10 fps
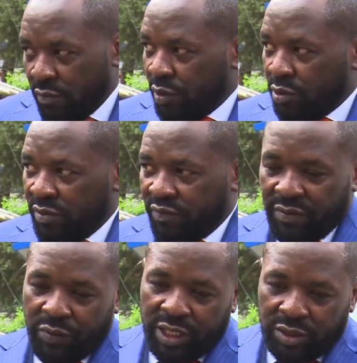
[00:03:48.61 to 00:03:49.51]
Because if
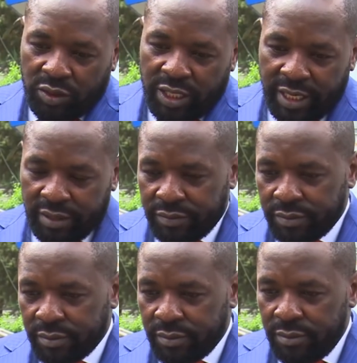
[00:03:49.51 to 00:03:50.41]
somebody is not dead,
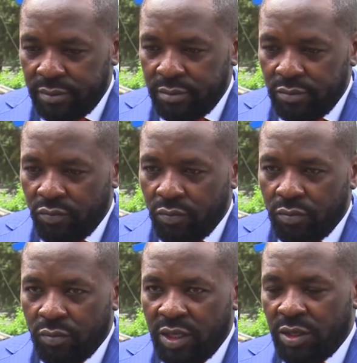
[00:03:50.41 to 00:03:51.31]

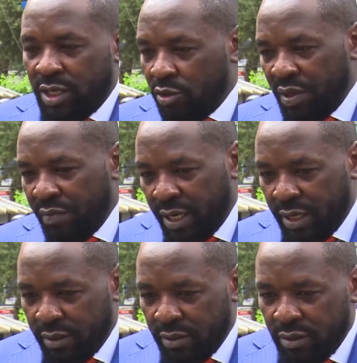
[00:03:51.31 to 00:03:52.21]
then it cannot be murder.